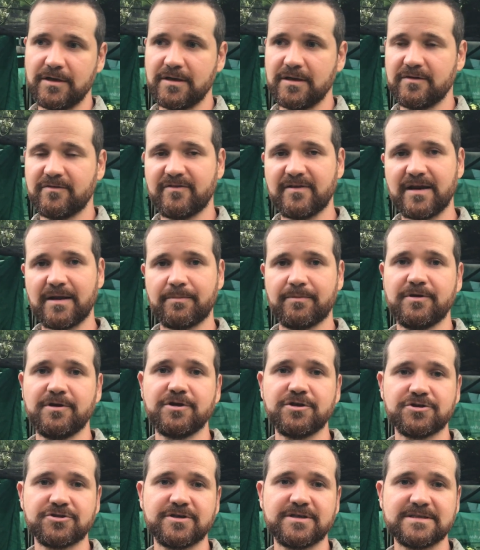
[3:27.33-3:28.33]
You can set up a
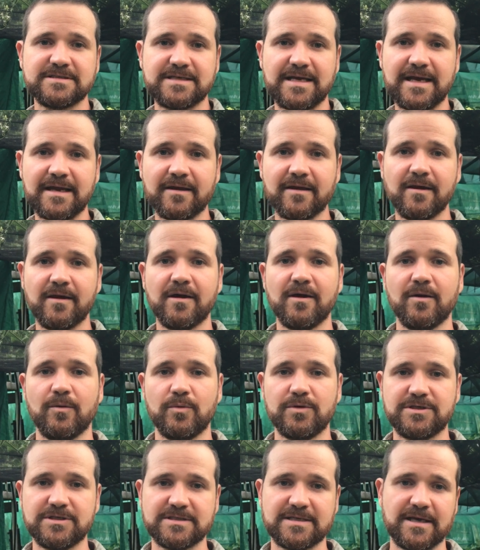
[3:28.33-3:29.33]
nutrient tank,
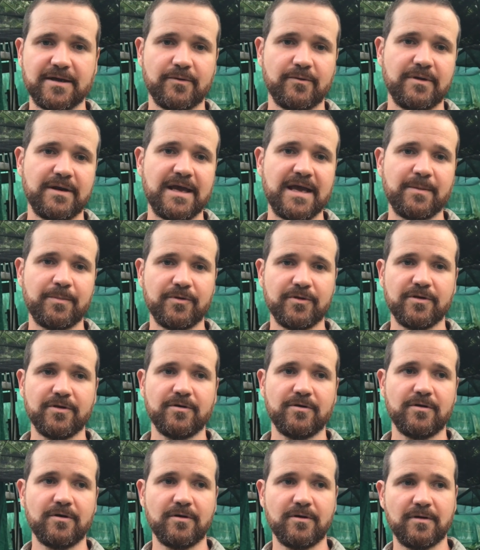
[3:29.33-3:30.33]
which is going to enable
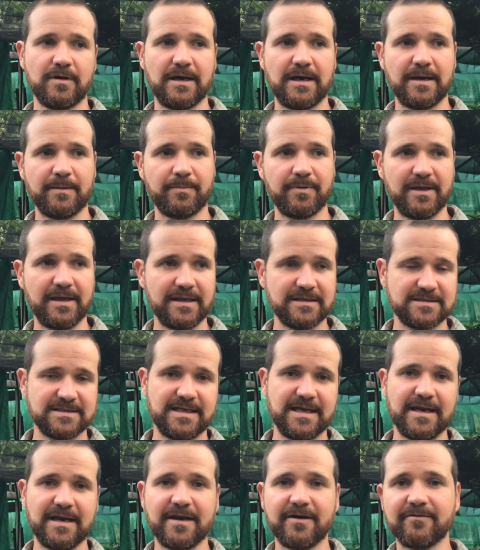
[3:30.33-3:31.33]
your plants
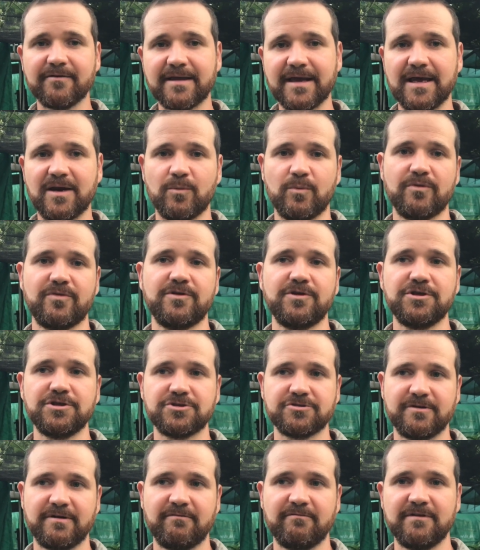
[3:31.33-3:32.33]
to get irrigated with
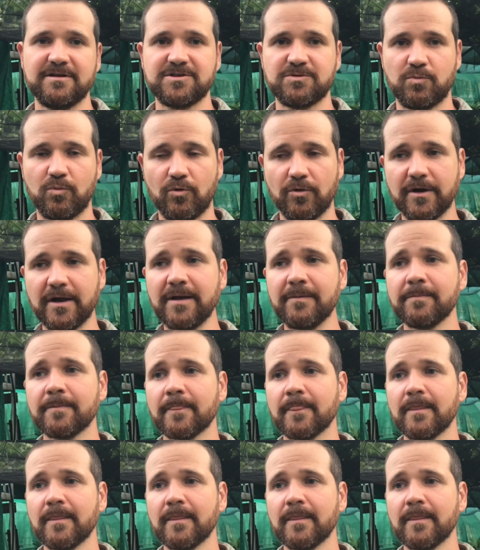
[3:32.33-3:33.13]
nutrient-rich water.